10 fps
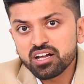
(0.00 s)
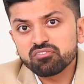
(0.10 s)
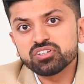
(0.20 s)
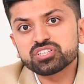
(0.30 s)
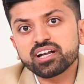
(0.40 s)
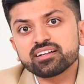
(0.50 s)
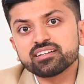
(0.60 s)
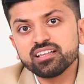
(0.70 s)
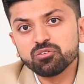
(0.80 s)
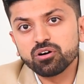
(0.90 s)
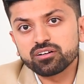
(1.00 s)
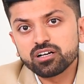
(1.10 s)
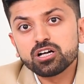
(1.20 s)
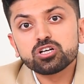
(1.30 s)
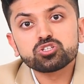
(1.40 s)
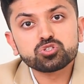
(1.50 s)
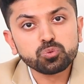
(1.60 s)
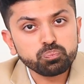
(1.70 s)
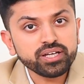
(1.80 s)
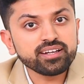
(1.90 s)
which can deliver
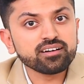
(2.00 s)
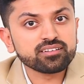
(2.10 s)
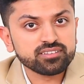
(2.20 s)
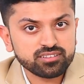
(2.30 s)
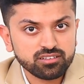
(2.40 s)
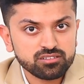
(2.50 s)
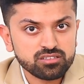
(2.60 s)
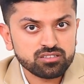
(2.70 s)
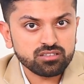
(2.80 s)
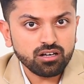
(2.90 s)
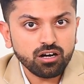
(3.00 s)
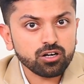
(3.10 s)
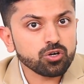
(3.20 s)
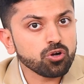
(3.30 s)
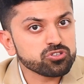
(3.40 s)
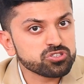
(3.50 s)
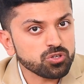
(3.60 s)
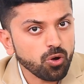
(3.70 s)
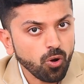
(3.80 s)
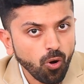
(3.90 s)
superior returns across
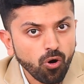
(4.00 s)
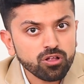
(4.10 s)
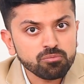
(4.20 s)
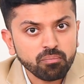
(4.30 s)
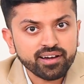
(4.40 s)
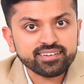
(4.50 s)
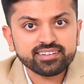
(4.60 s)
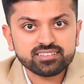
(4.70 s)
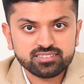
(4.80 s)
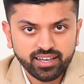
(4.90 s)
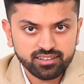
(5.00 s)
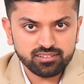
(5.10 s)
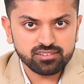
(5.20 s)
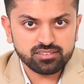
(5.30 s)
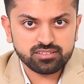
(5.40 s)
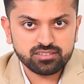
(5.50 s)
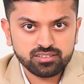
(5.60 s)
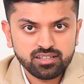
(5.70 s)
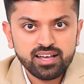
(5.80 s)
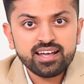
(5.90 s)
all market cycles.
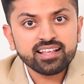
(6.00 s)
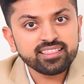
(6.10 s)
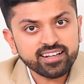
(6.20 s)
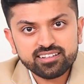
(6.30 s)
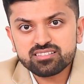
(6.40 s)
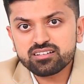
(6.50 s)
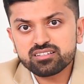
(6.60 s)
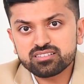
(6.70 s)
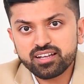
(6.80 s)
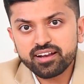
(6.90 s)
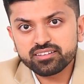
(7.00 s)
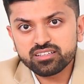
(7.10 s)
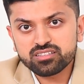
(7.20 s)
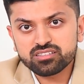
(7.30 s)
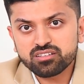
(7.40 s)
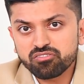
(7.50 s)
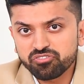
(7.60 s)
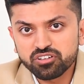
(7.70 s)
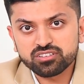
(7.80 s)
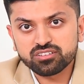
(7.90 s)
Let us understand this
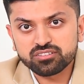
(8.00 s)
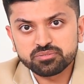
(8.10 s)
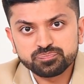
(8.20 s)
further.